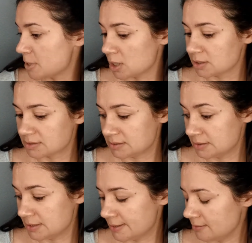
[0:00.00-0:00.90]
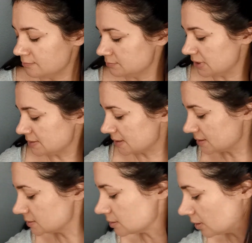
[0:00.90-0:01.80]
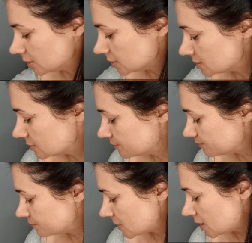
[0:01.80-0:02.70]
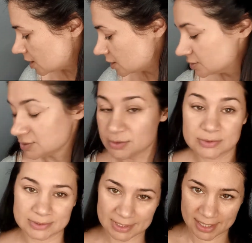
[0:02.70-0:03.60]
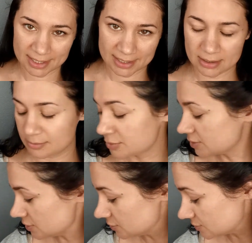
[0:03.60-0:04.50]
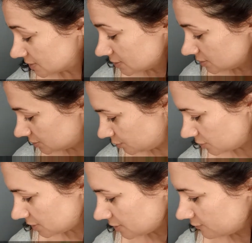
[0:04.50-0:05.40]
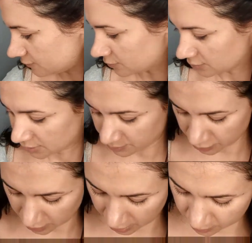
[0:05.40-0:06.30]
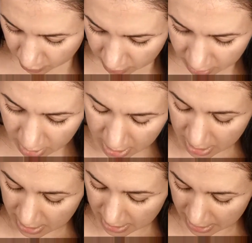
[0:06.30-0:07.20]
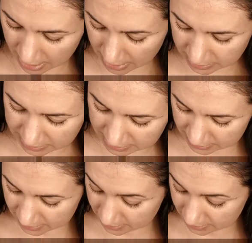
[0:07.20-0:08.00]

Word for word: but yeah let's get started so today I'm gonna use another product for a primer and